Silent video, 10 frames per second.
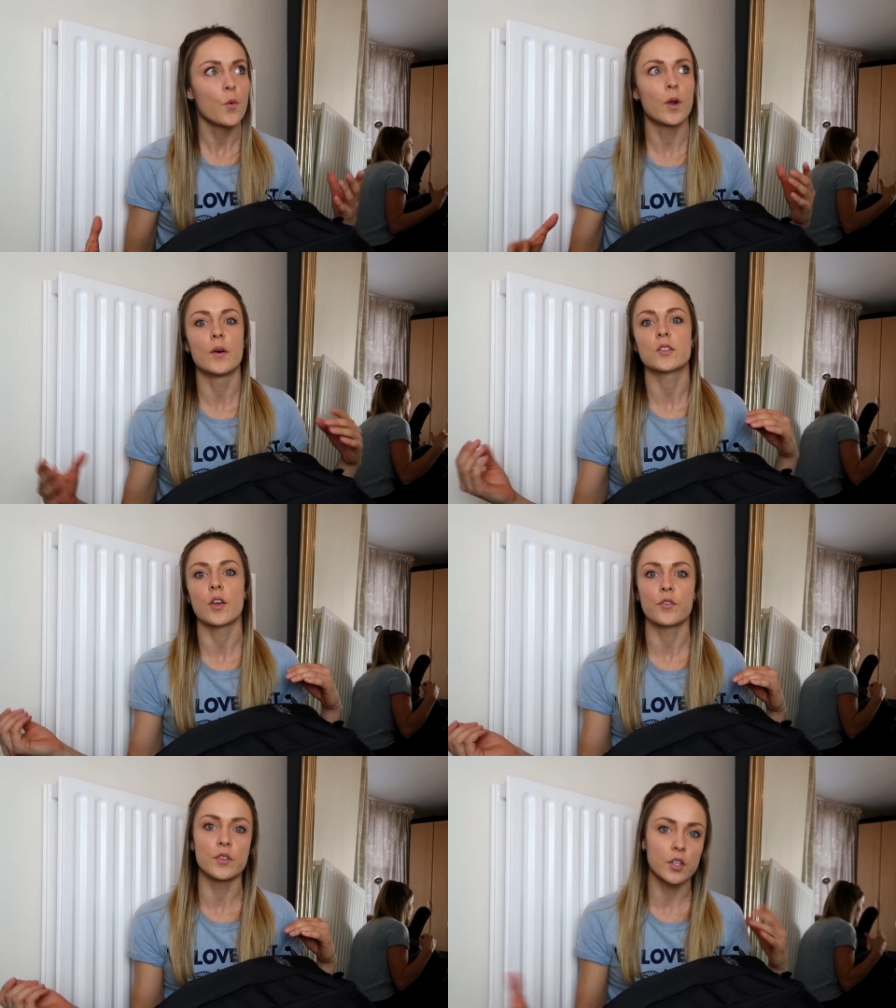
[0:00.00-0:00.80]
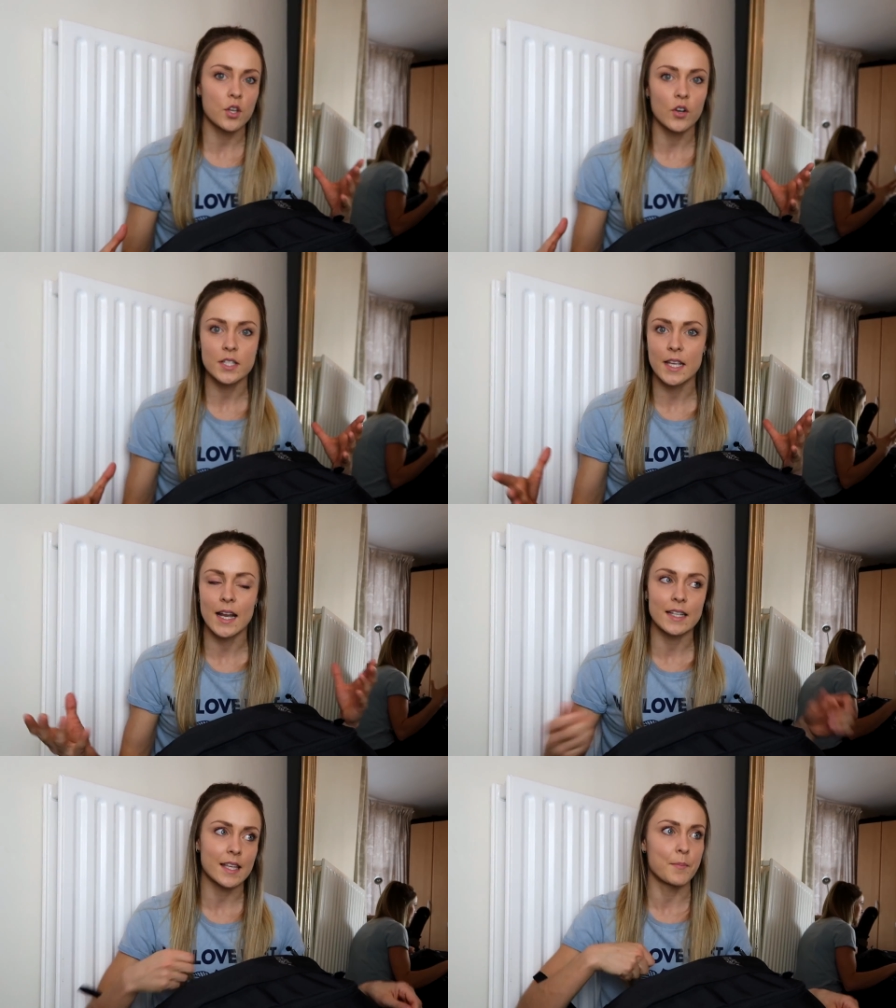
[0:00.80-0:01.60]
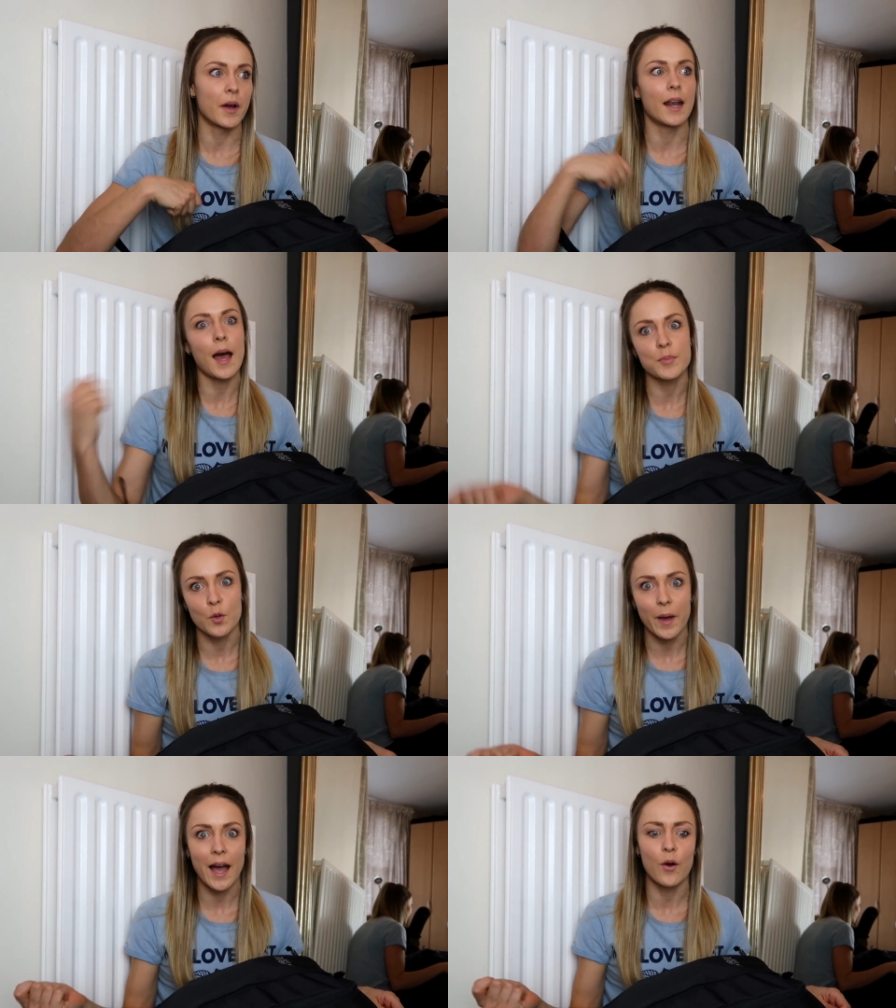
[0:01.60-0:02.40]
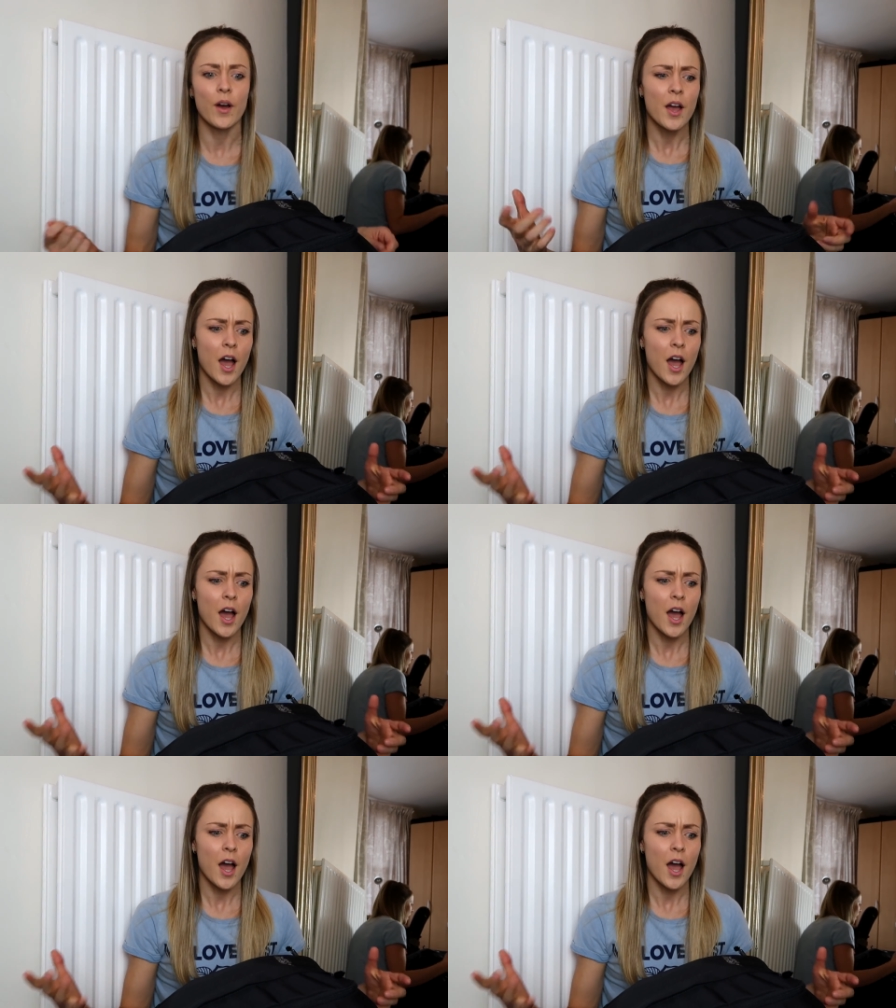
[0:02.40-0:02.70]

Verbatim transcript: when i was going through security and had to get my laptop out